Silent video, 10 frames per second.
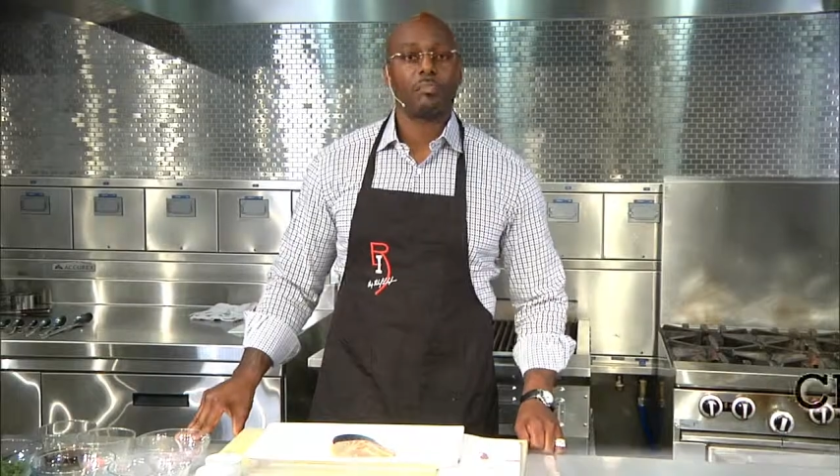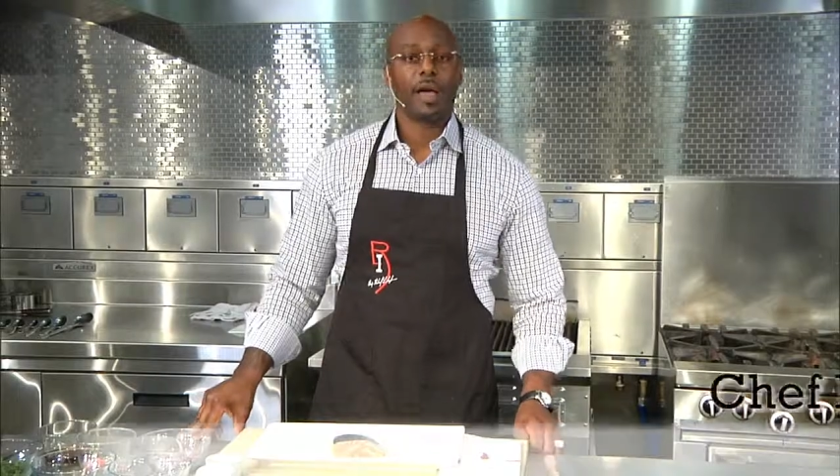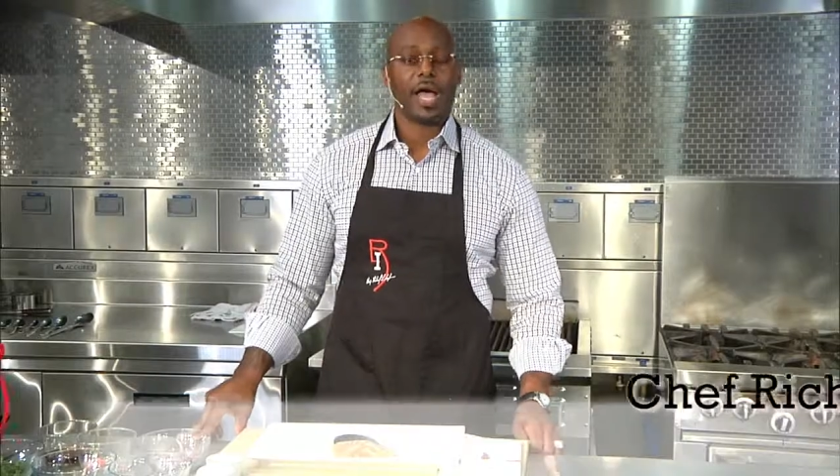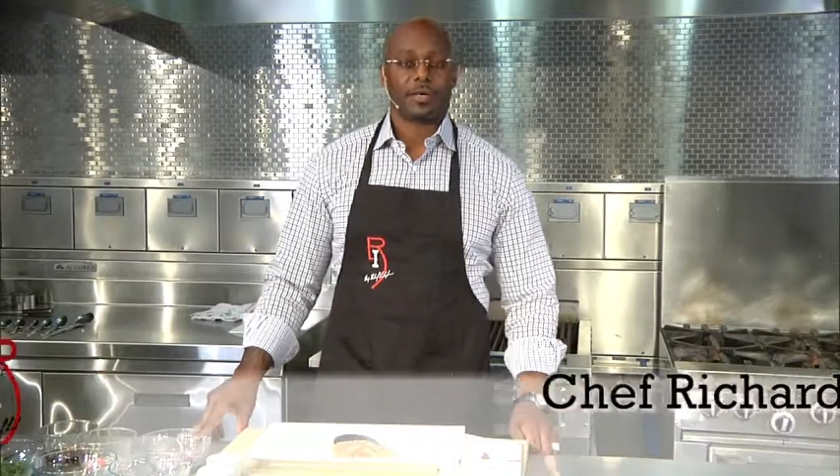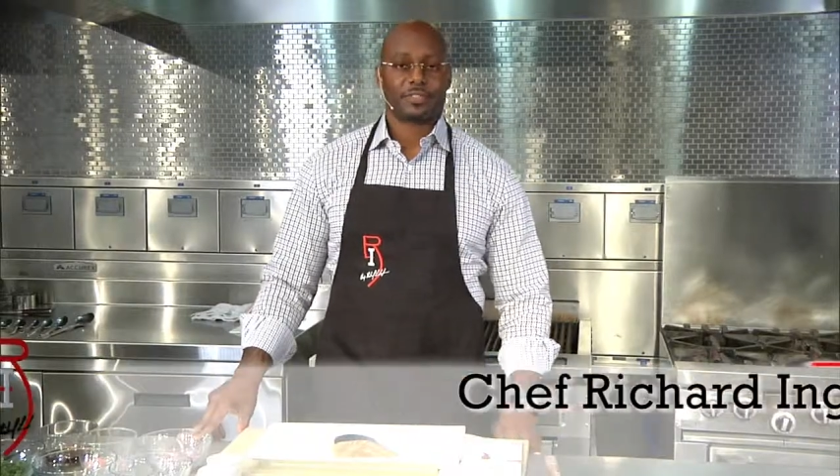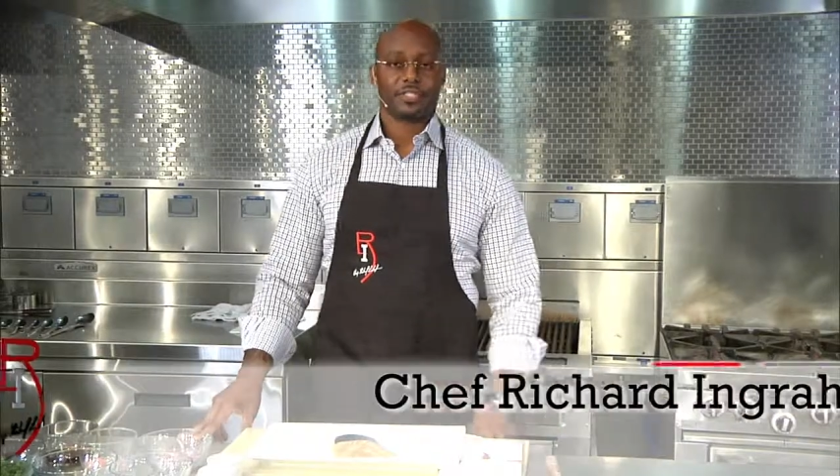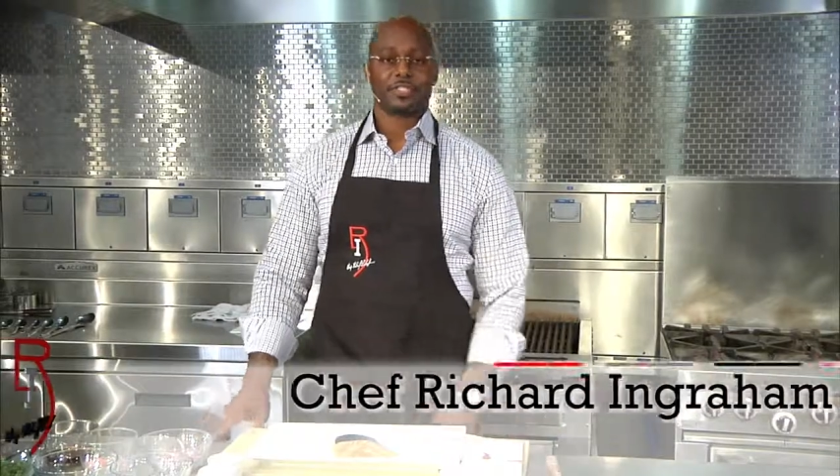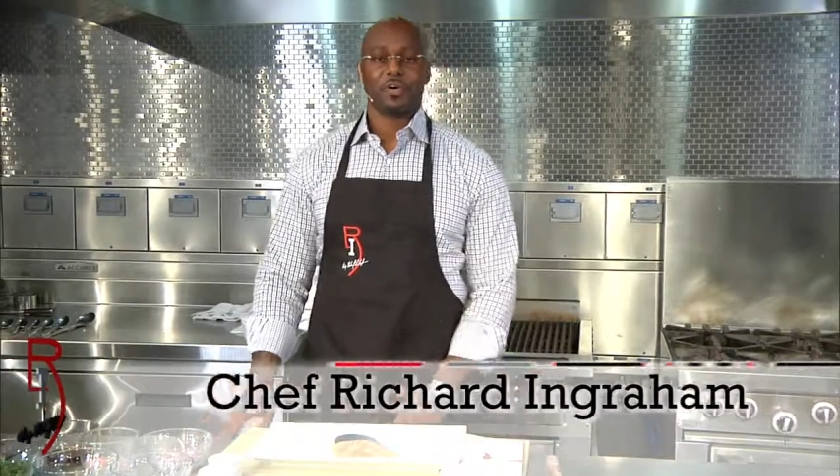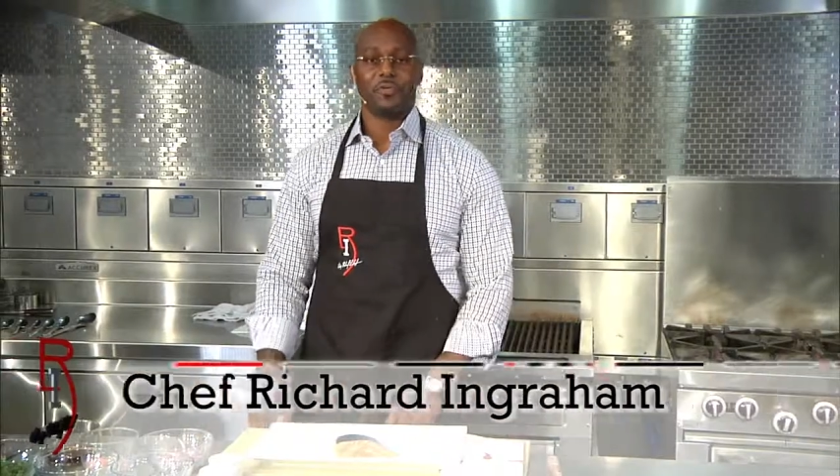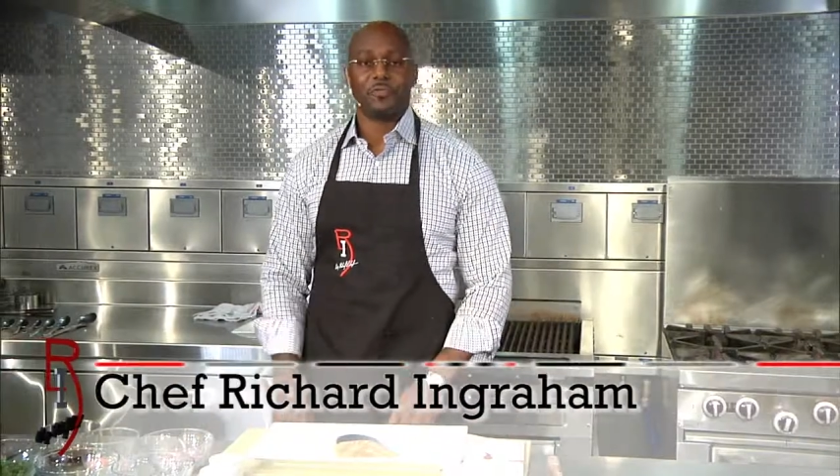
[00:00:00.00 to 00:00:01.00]
back to
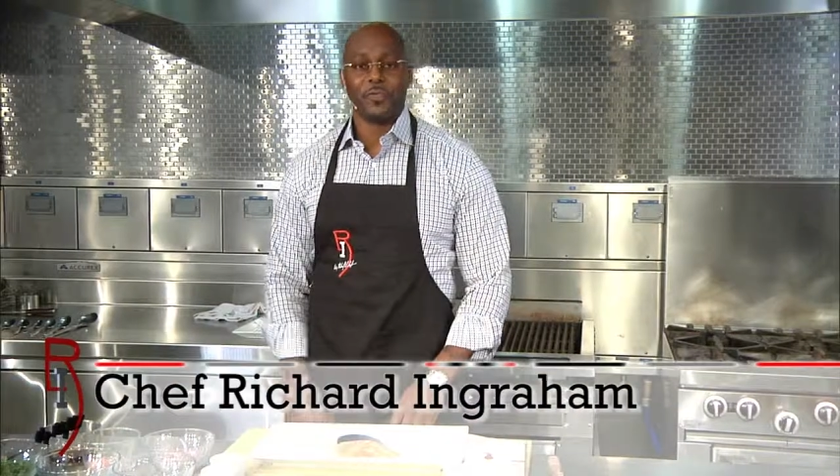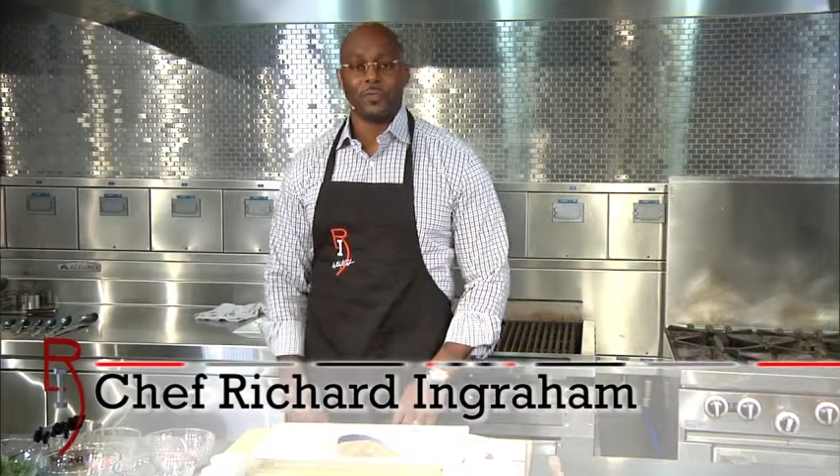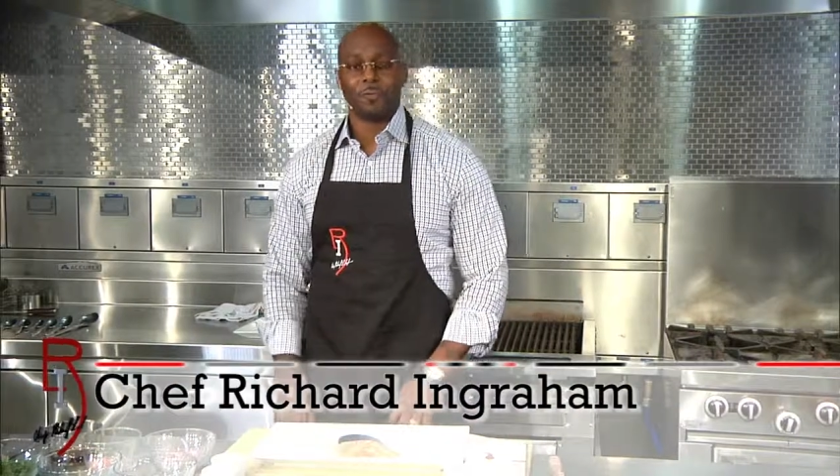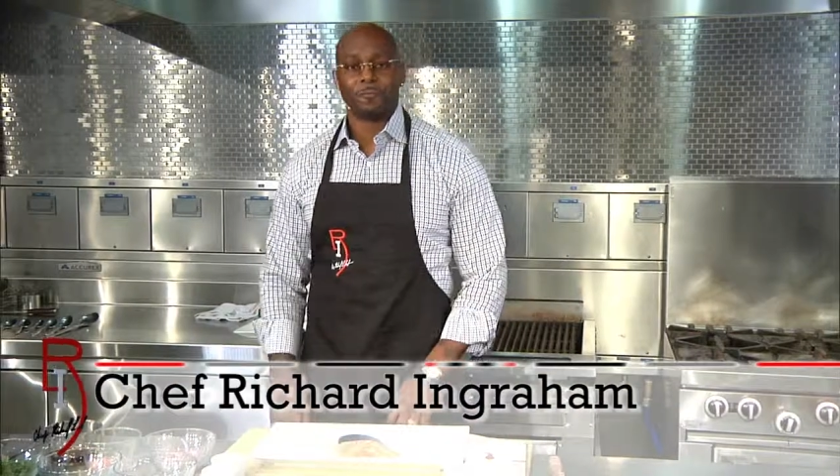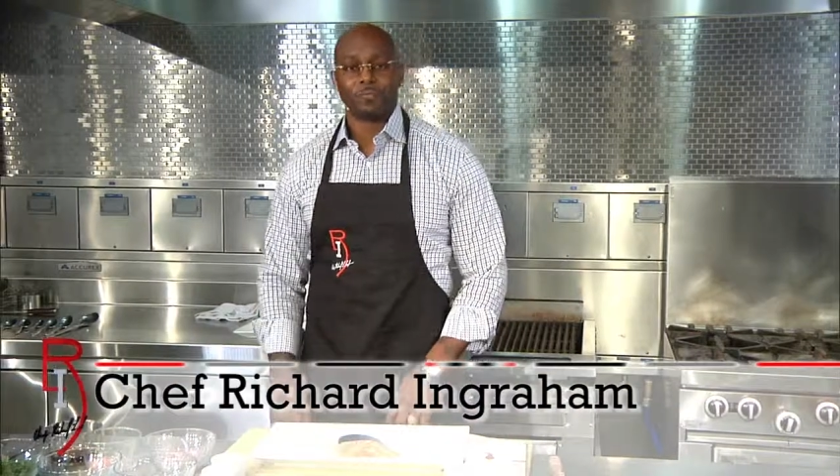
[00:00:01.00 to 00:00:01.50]
Soul Food.